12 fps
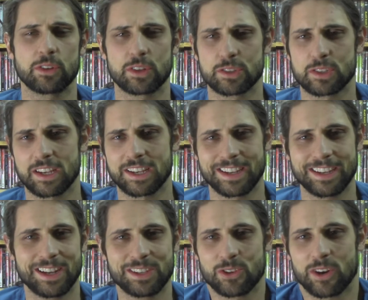There's like
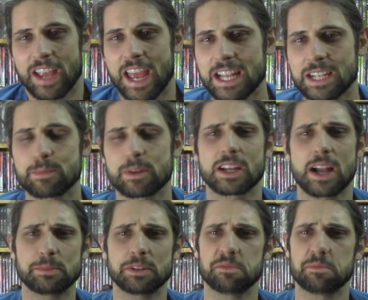a, a drug addict, but a
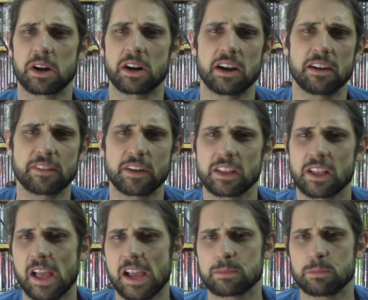couple of them are uh, fairly
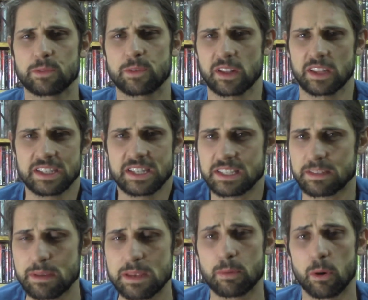likable, fairly decent
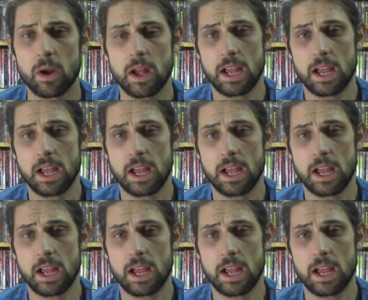people.